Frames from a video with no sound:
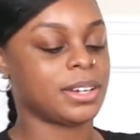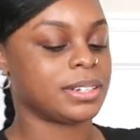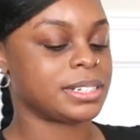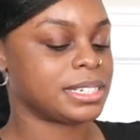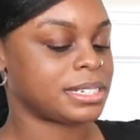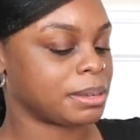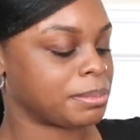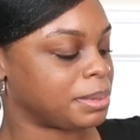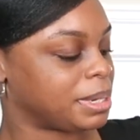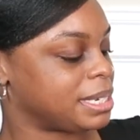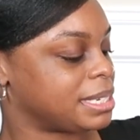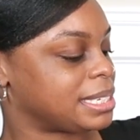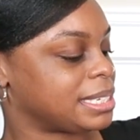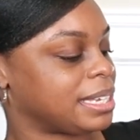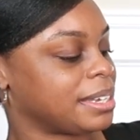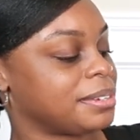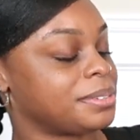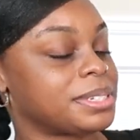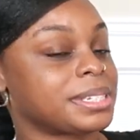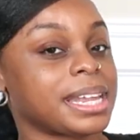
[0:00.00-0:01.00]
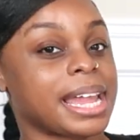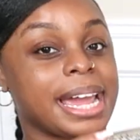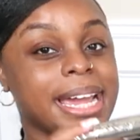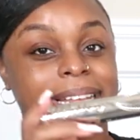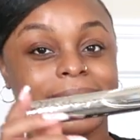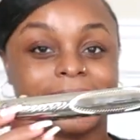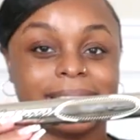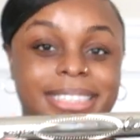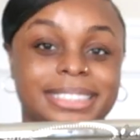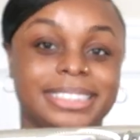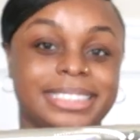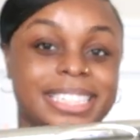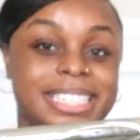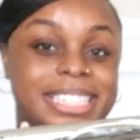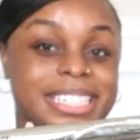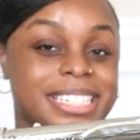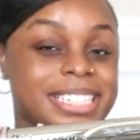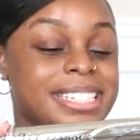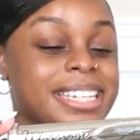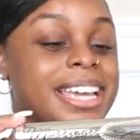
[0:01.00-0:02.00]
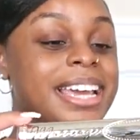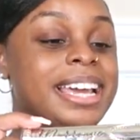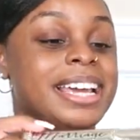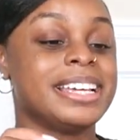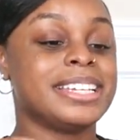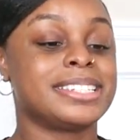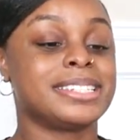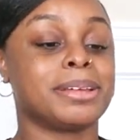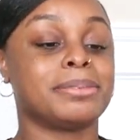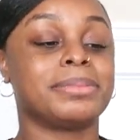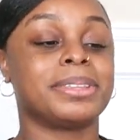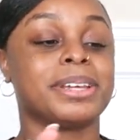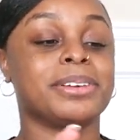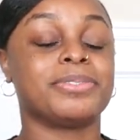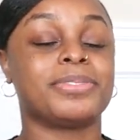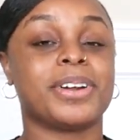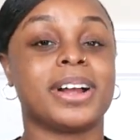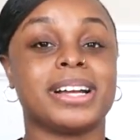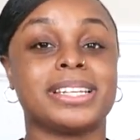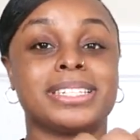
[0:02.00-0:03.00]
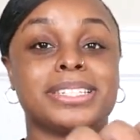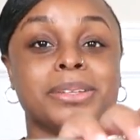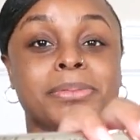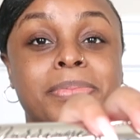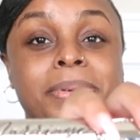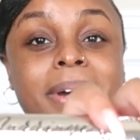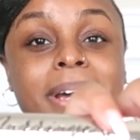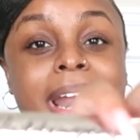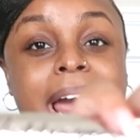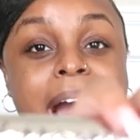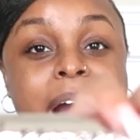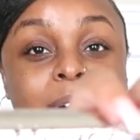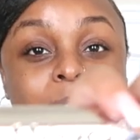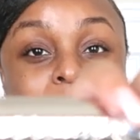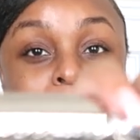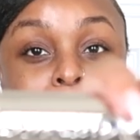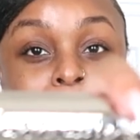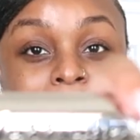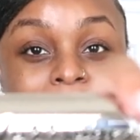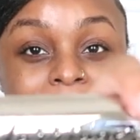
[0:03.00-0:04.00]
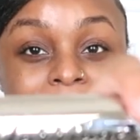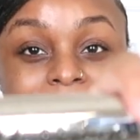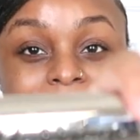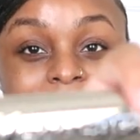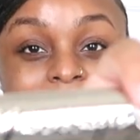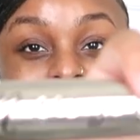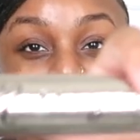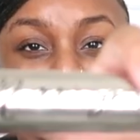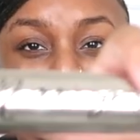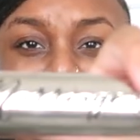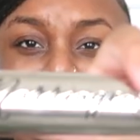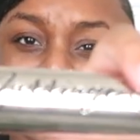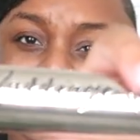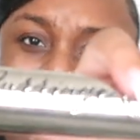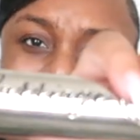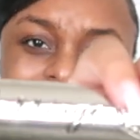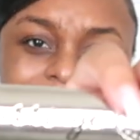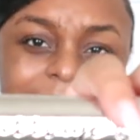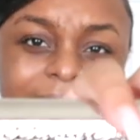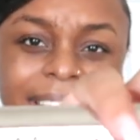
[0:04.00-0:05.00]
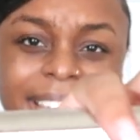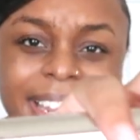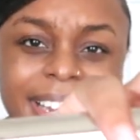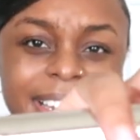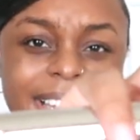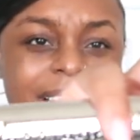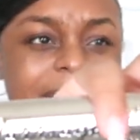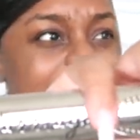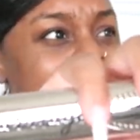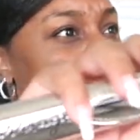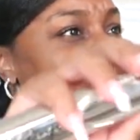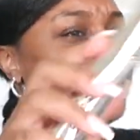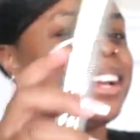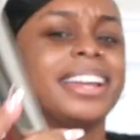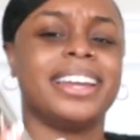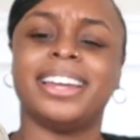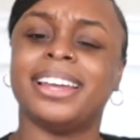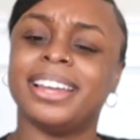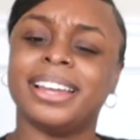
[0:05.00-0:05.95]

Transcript: on some of these gifts, like this is something for us to put our marriage certificate in. Like,